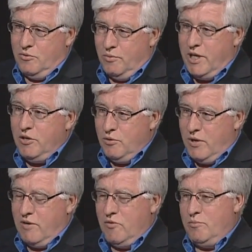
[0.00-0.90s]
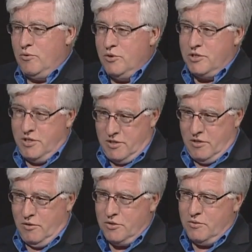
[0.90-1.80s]
the way you have approached this,
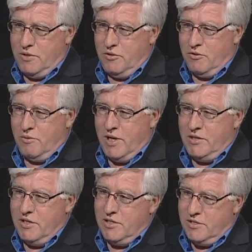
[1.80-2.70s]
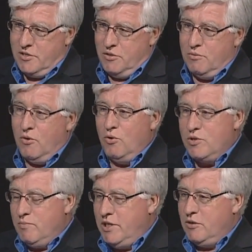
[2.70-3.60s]
and also in your writings, is that you
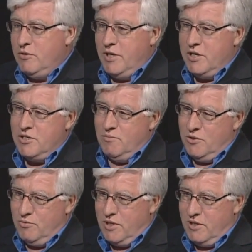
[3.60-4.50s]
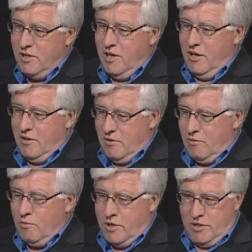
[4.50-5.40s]
always make the connection between
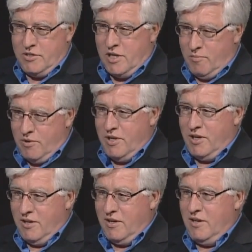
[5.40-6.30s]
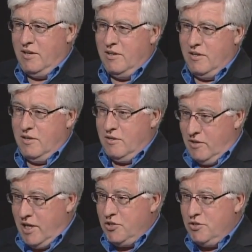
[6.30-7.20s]
what is happening in
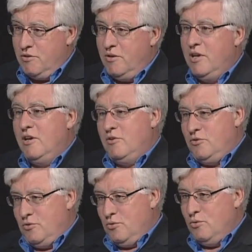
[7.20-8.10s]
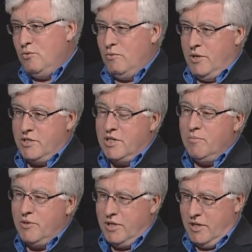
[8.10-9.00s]
nature to what is
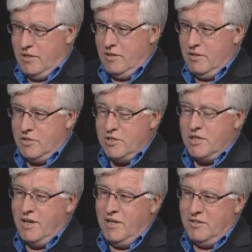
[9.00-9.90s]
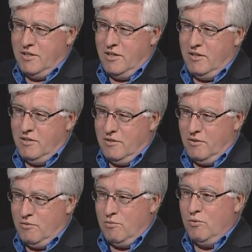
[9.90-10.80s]
happening in society,
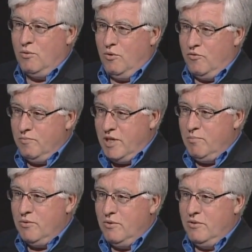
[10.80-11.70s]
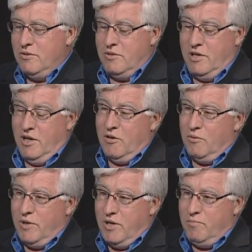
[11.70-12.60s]
the role of people, the
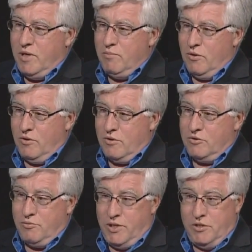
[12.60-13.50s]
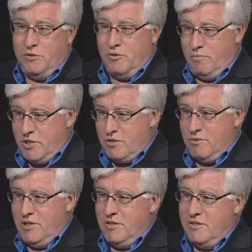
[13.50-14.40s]
way people are treated or
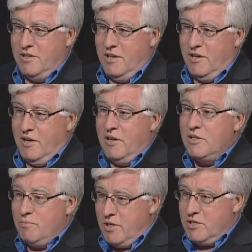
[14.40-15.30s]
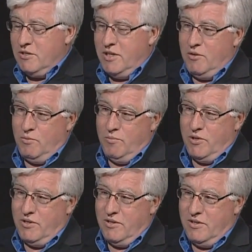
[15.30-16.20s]
mistreated, and especially
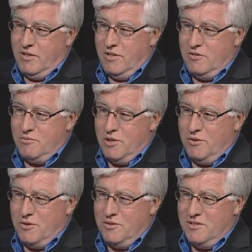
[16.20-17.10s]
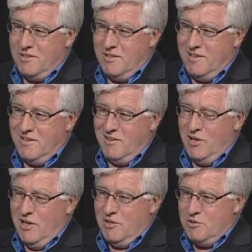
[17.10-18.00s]
women in that regard.
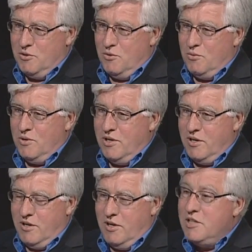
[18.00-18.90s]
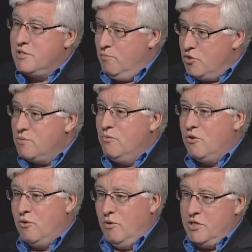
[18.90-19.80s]
So it's a much
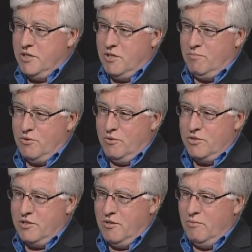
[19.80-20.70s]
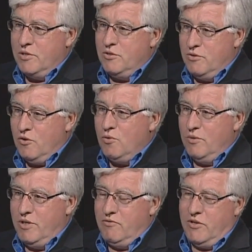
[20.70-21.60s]
more holistic approach than what you
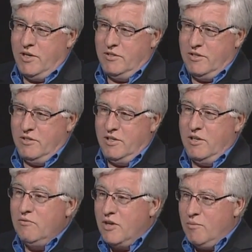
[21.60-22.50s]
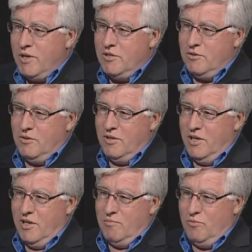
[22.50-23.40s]
normally find in the environmental
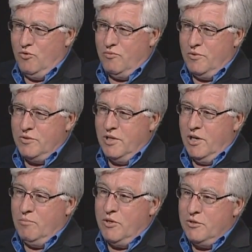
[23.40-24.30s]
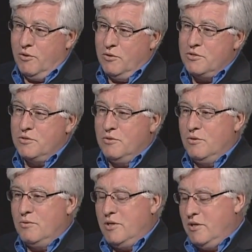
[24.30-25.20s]
movement, but it
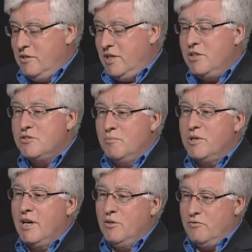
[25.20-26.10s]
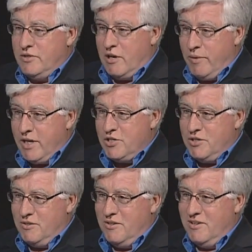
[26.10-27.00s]
also needs some kind of
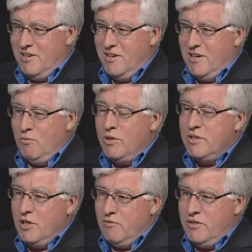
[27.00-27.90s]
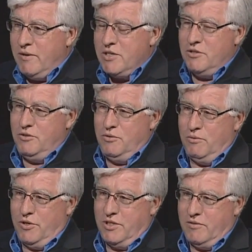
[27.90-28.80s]
direction. And what kind of direction do you
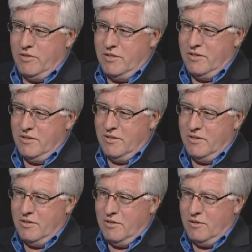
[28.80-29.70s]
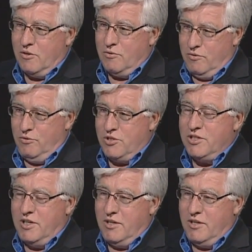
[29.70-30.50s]
want to give it, or you see?